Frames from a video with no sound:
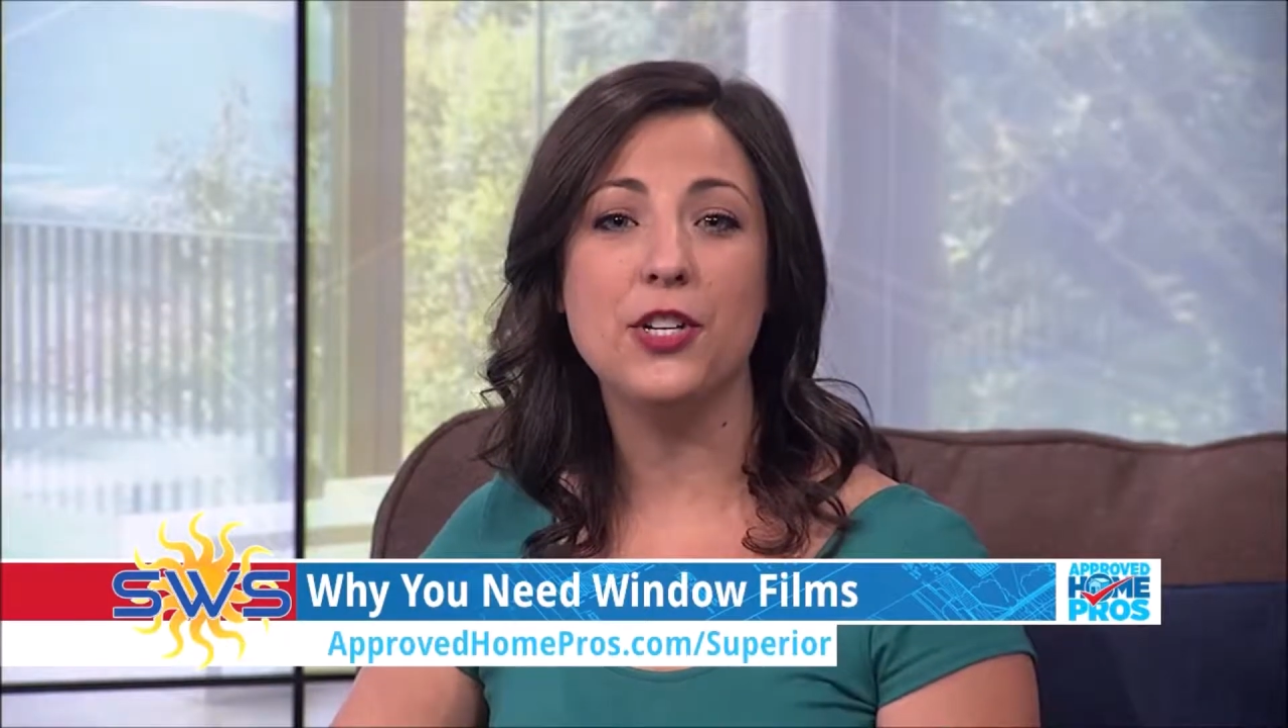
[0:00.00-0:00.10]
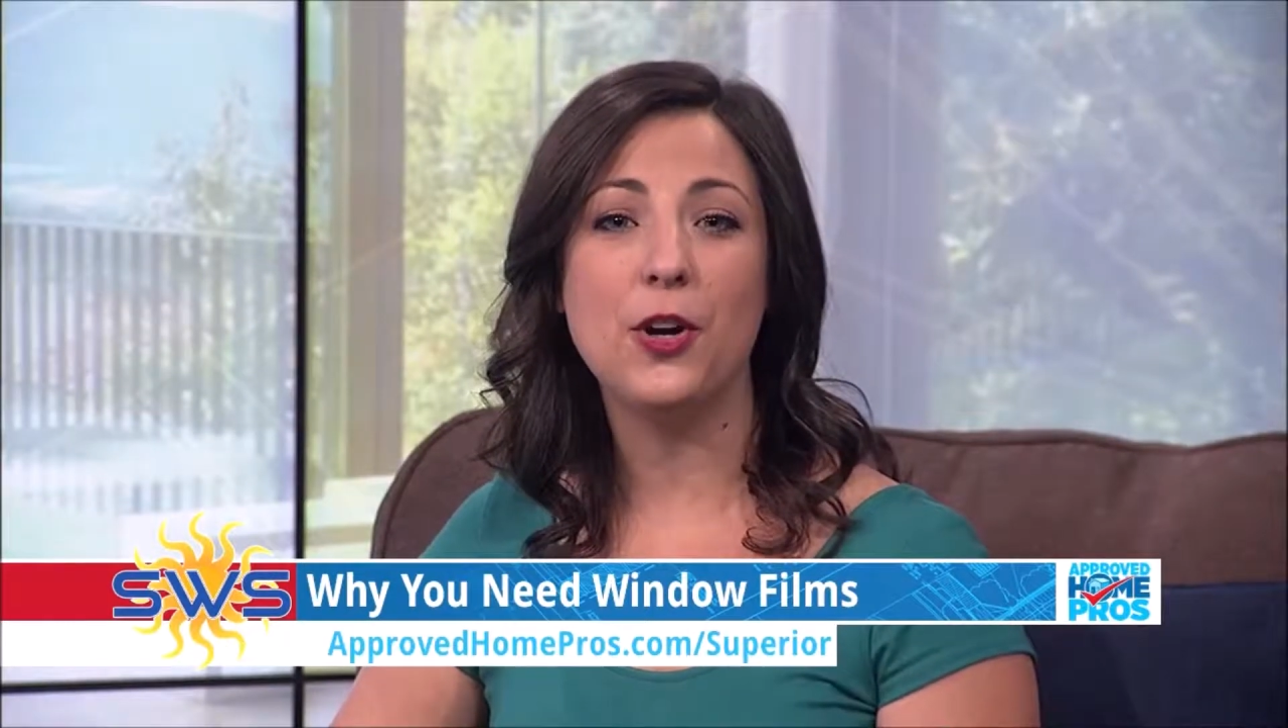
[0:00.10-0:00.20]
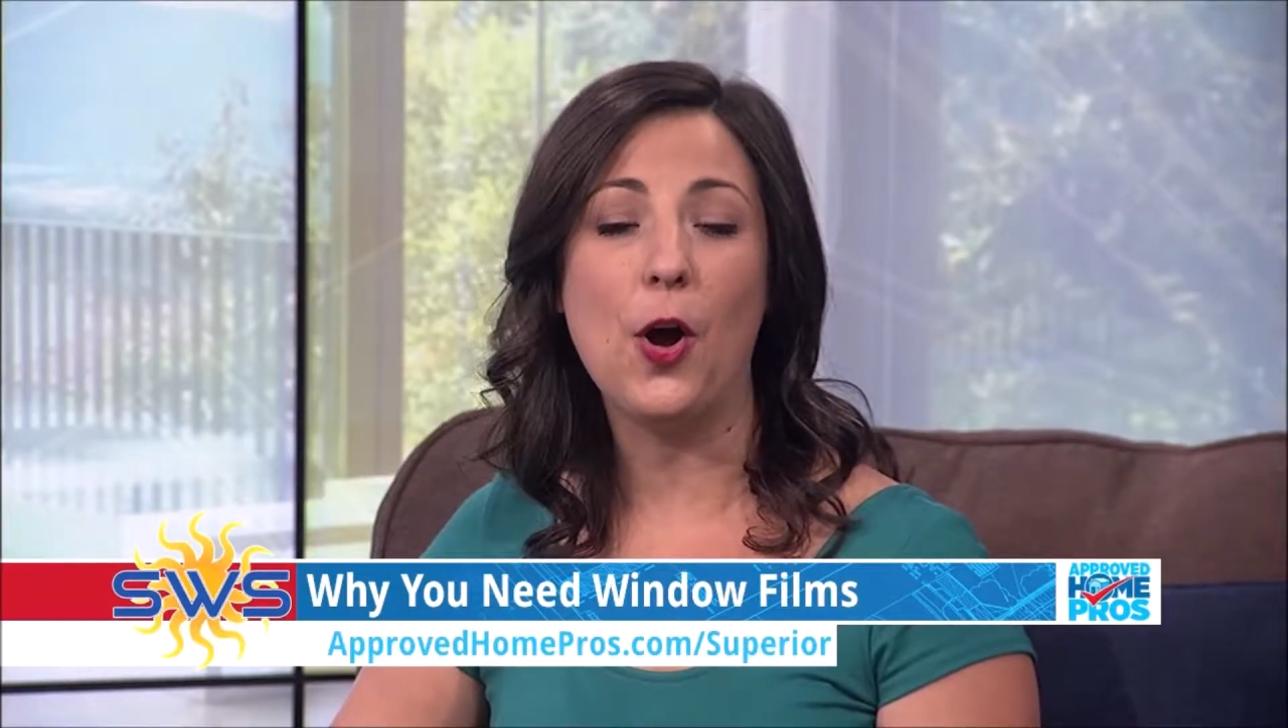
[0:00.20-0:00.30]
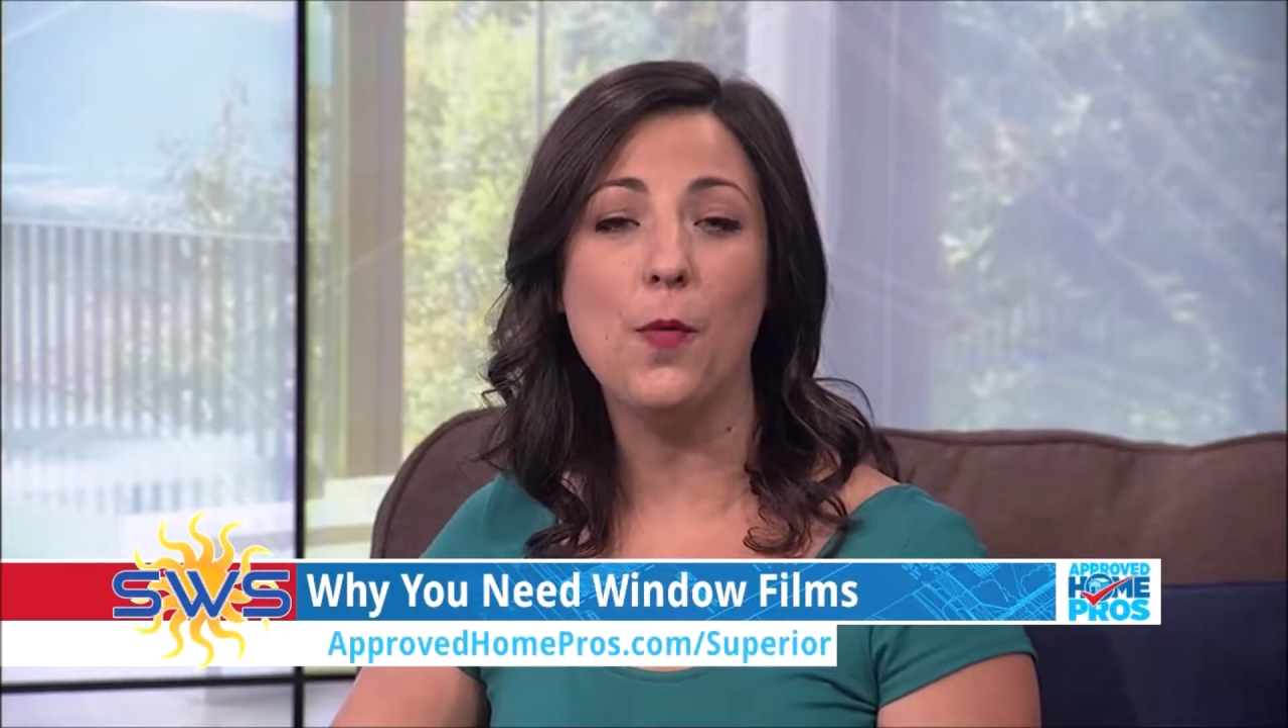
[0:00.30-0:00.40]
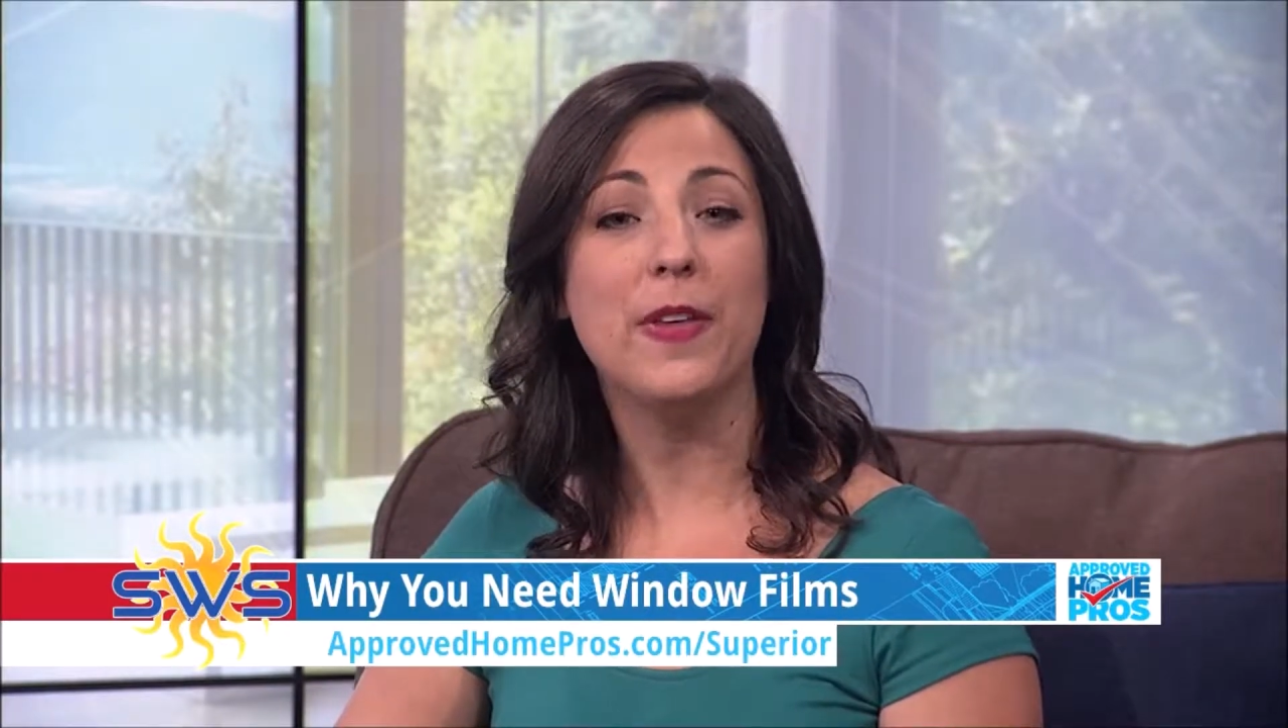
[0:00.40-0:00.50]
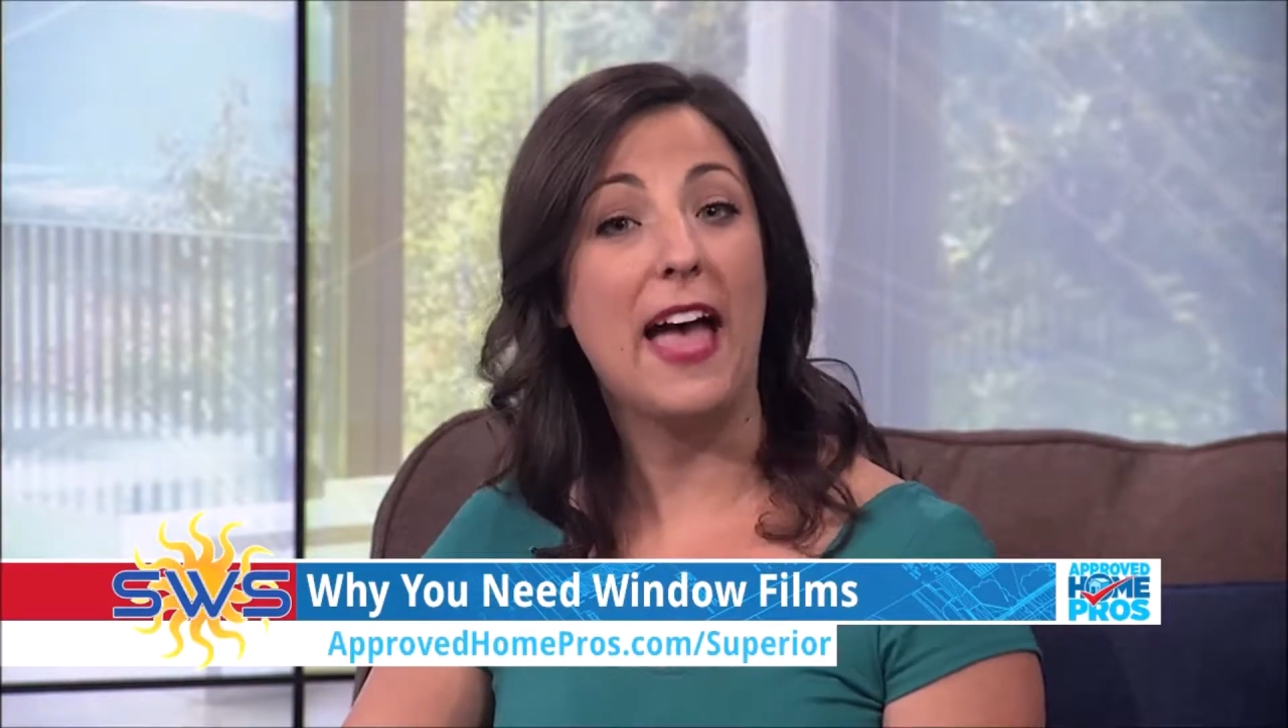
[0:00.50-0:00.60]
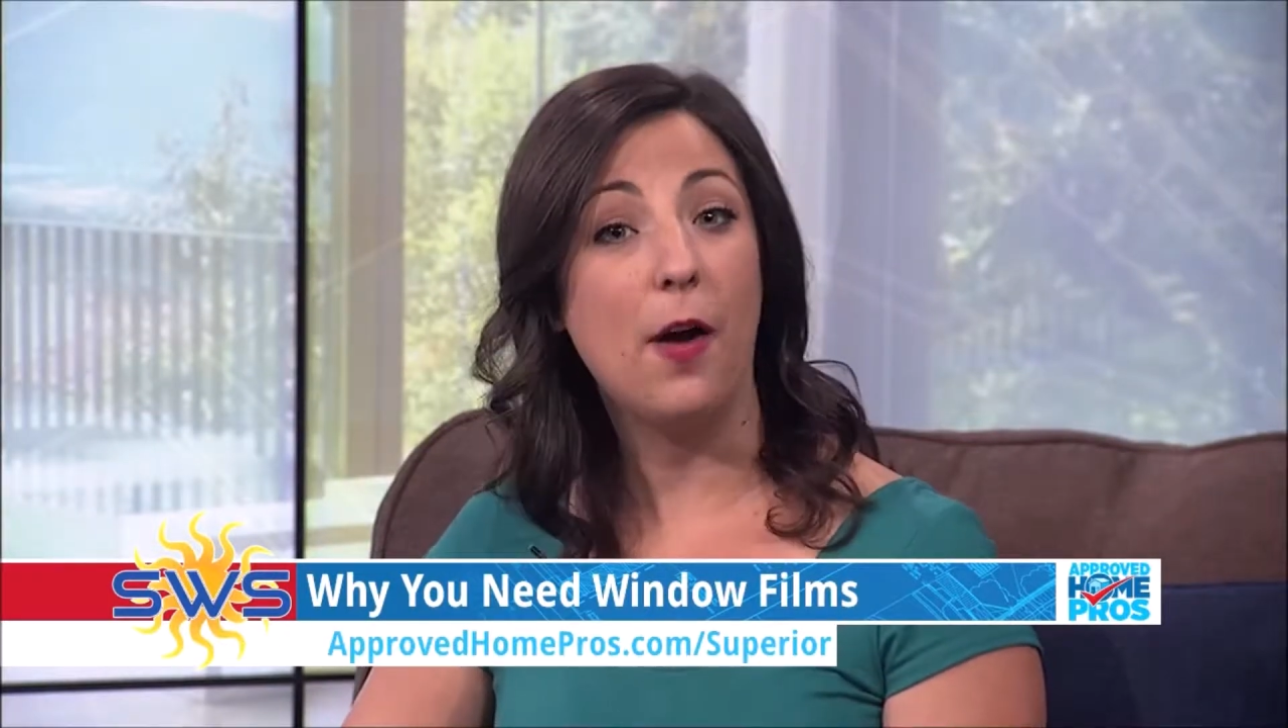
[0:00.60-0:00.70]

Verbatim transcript: home without